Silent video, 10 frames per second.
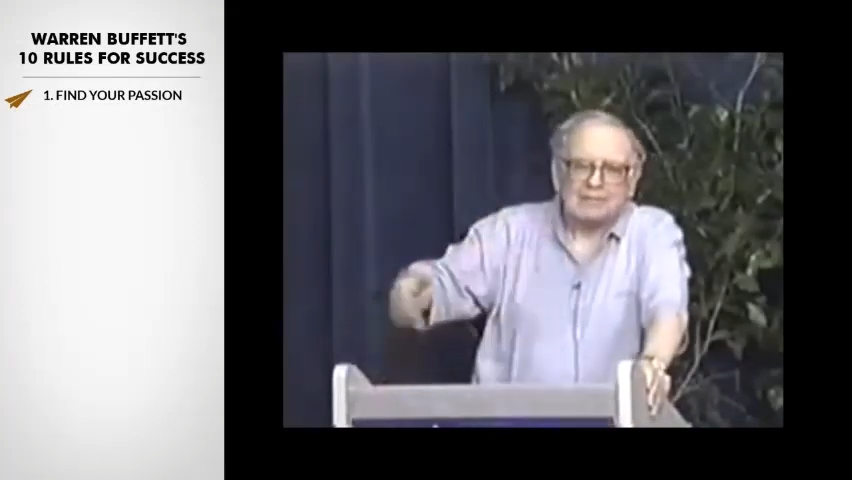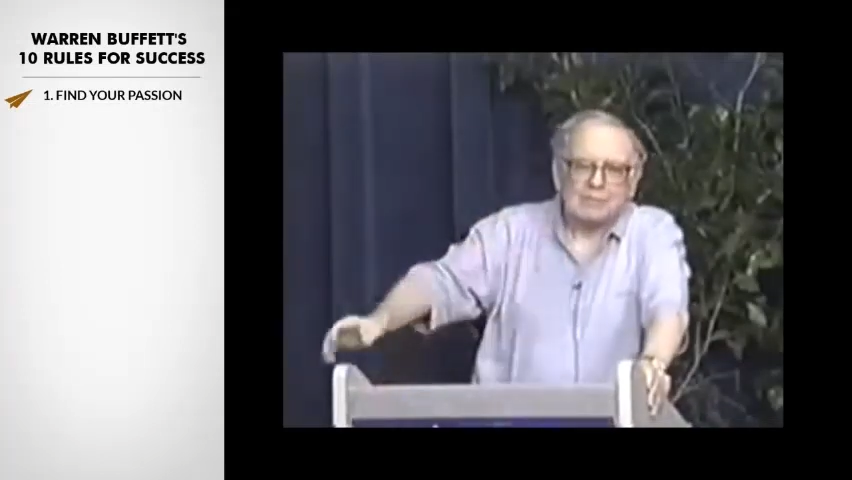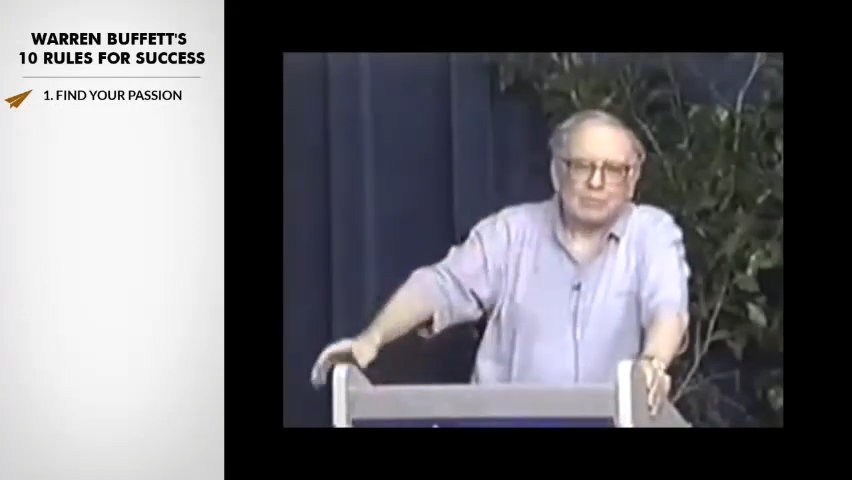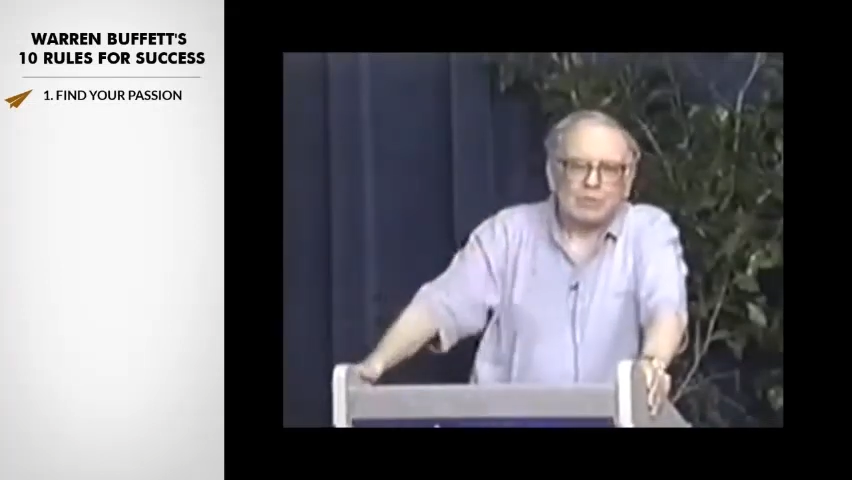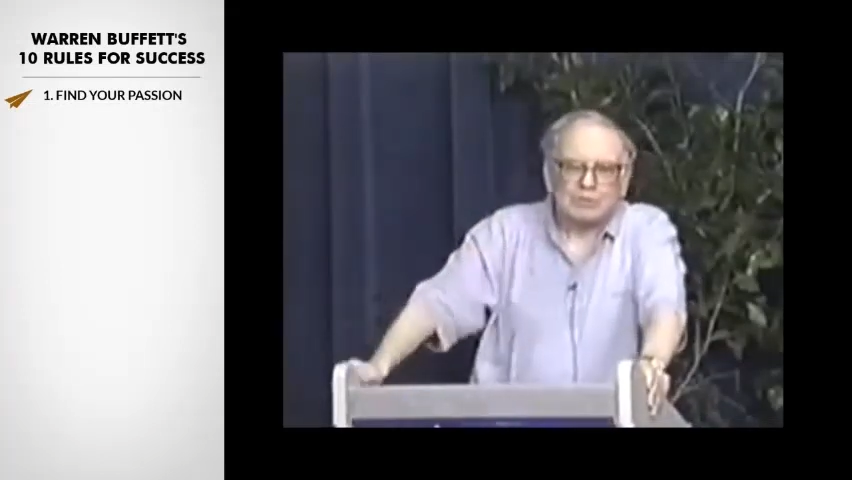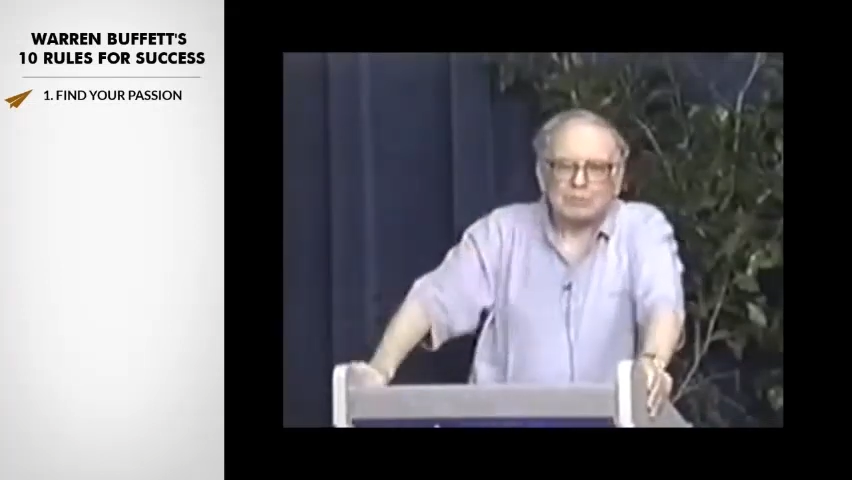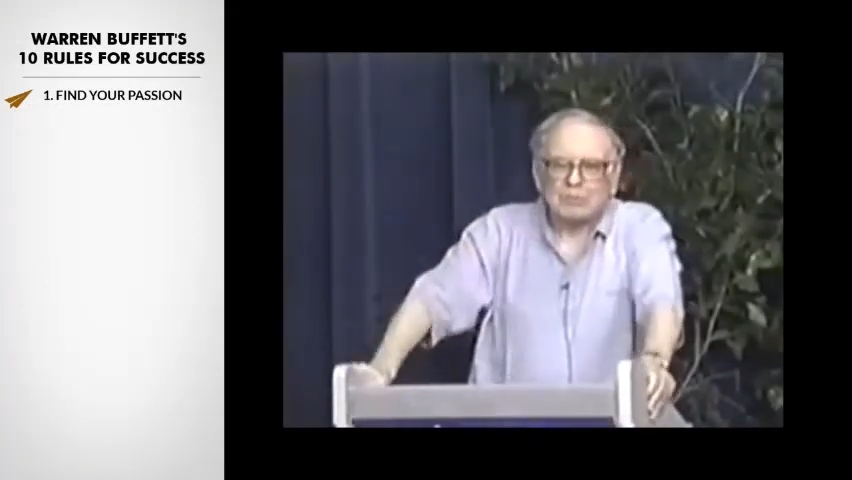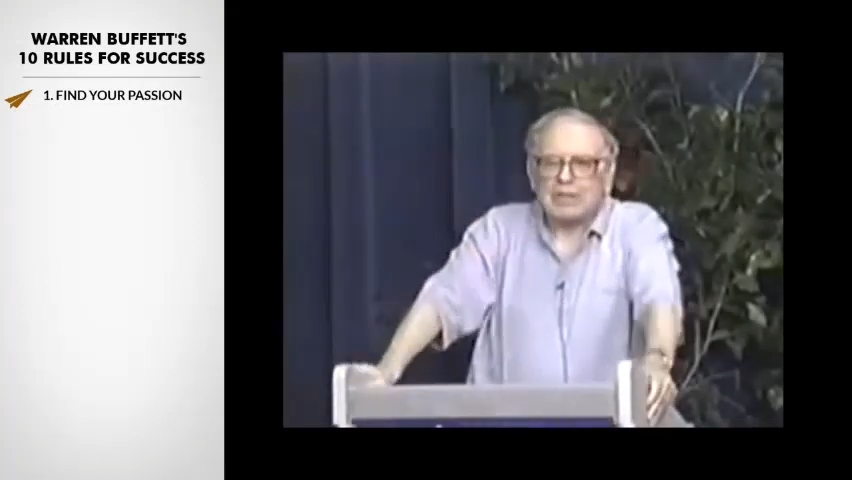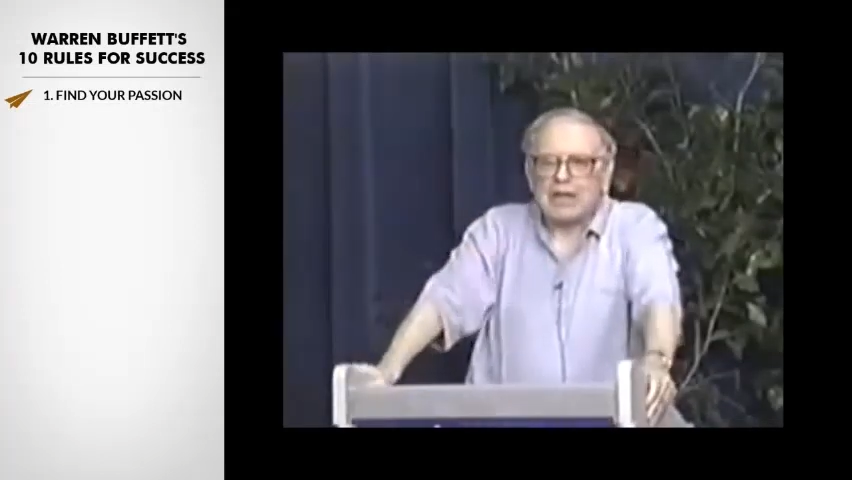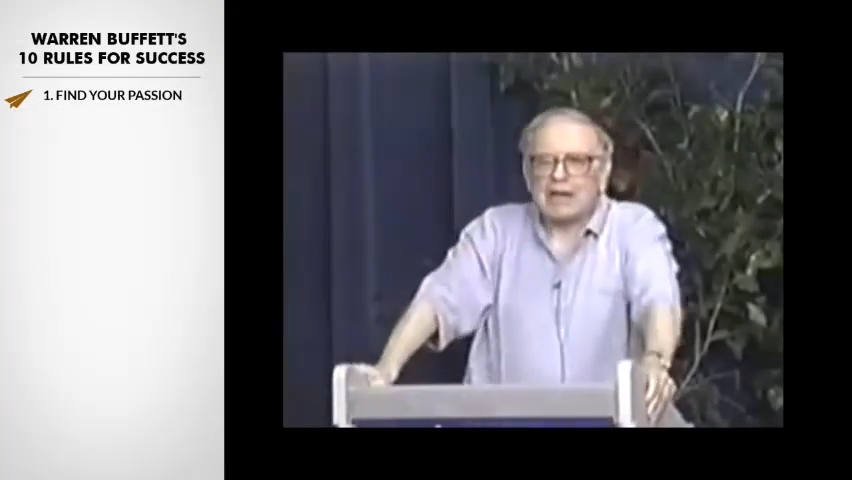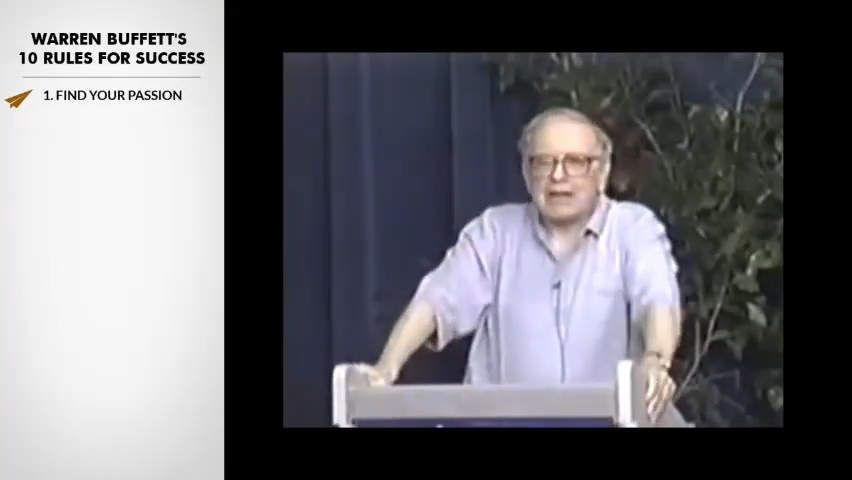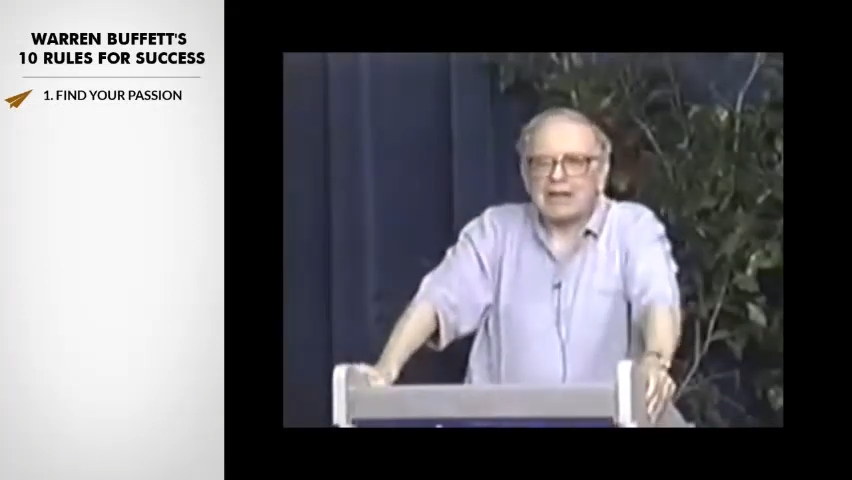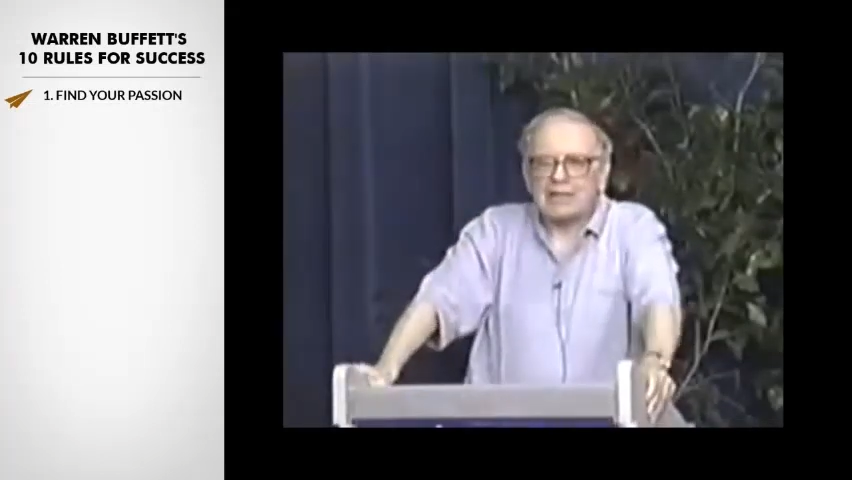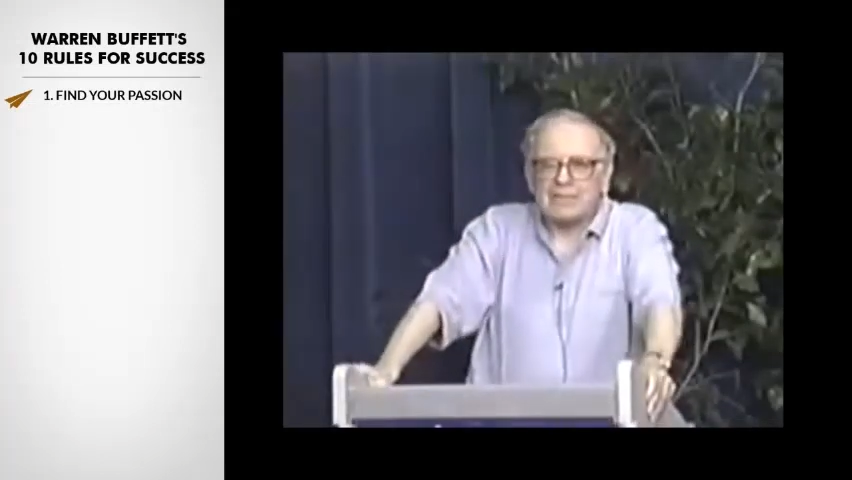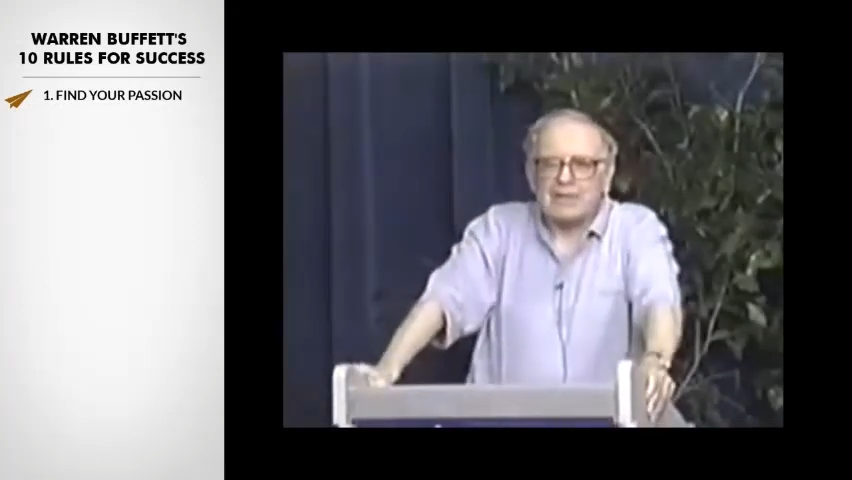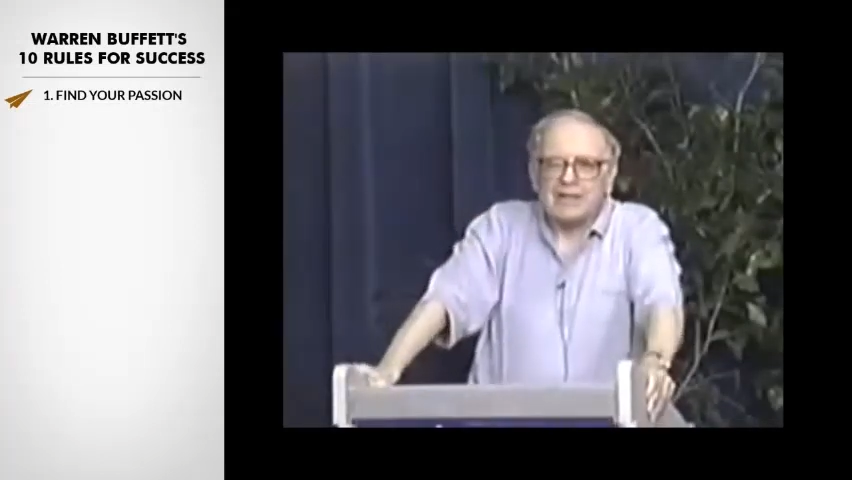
that works with that,